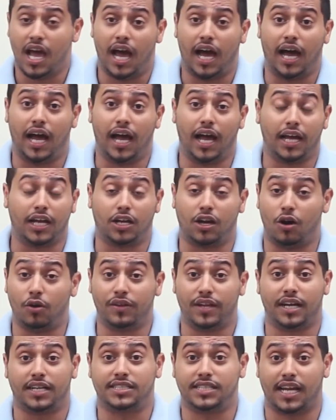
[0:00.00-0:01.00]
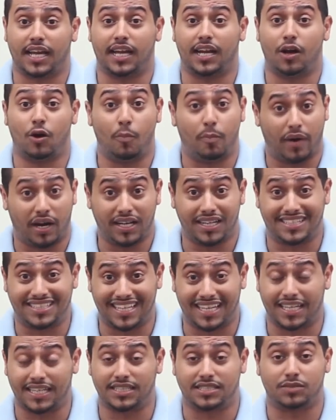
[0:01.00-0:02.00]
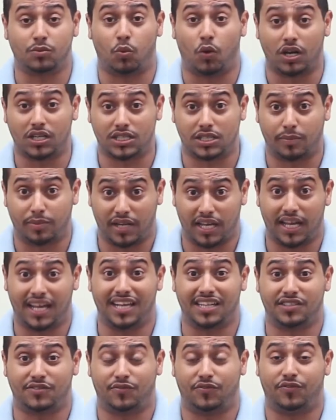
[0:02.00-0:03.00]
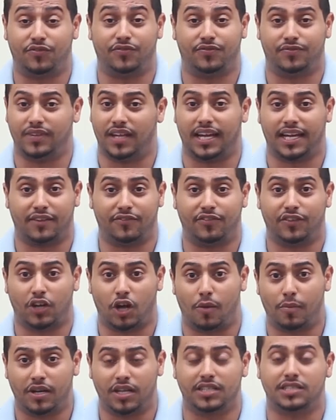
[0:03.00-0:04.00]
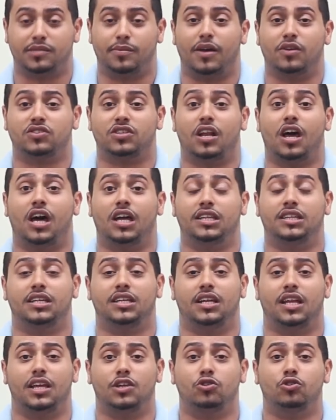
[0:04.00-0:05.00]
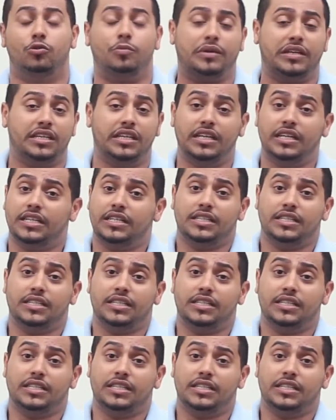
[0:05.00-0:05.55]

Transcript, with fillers: Uh, go there, check it out, buy the tickets, watch the play. It's like phenomenal. It's about Salah ad-Din al-Ayyubi.